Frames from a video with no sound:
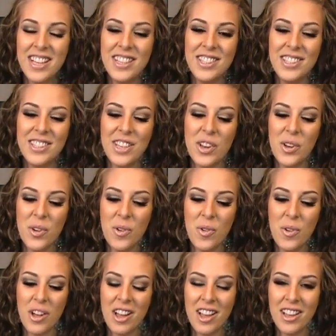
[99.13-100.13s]

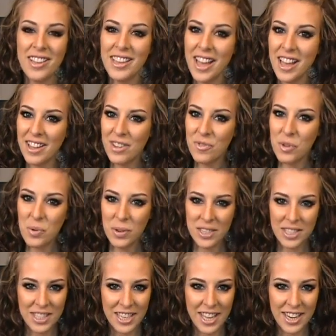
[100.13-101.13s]
So yeah, if you want
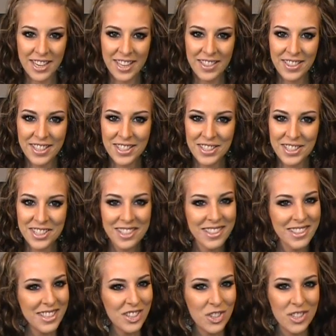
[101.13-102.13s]
to see how to get this look,
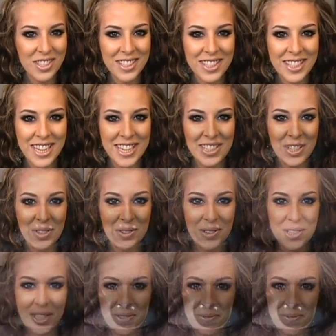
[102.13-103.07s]
then just stay tuned.